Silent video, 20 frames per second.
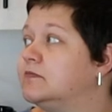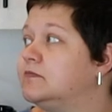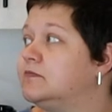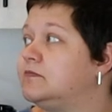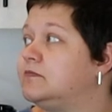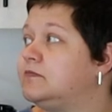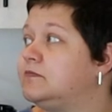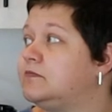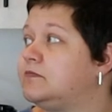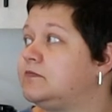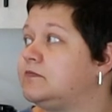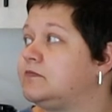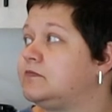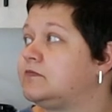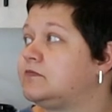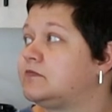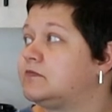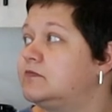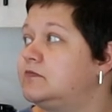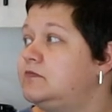
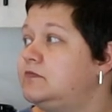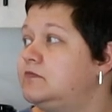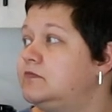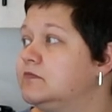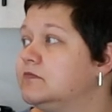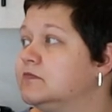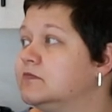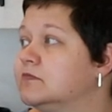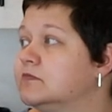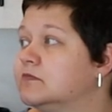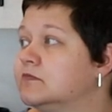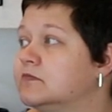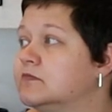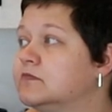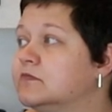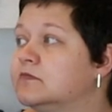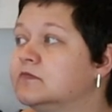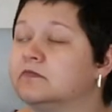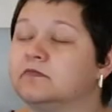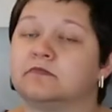
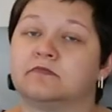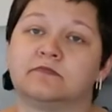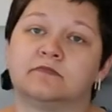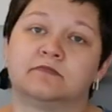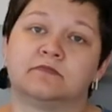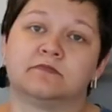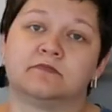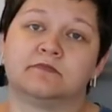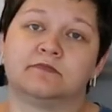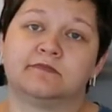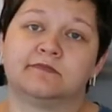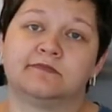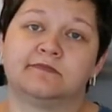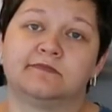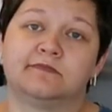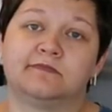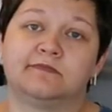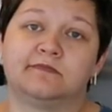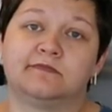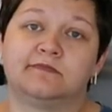
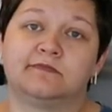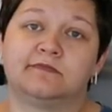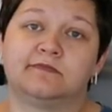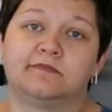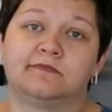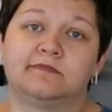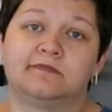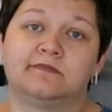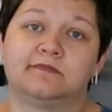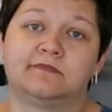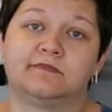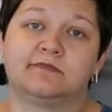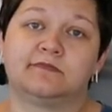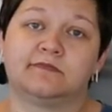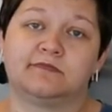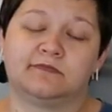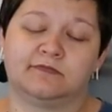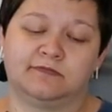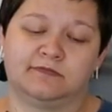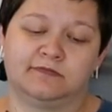
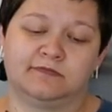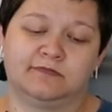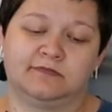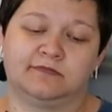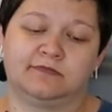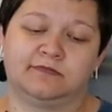This person isn't speaking.